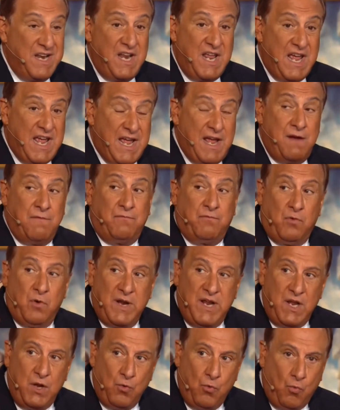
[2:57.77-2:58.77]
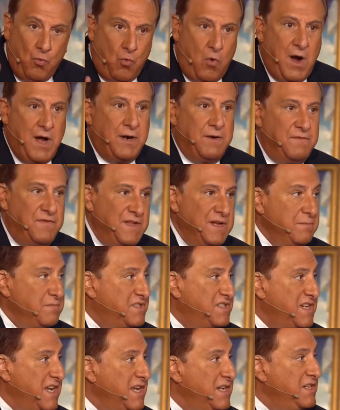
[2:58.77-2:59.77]
and every one of them
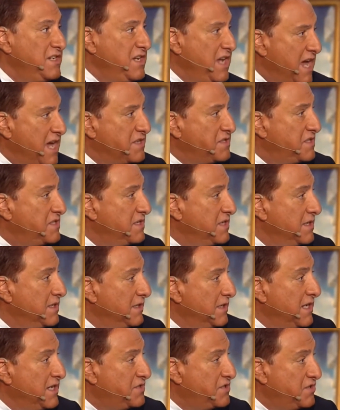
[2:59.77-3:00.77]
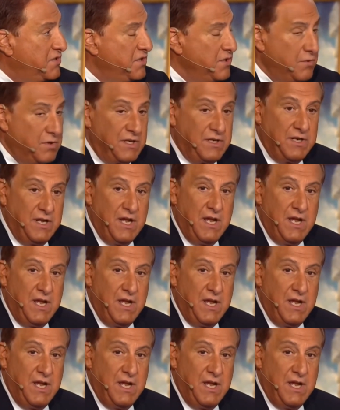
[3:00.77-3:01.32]
said, yes, let's do it.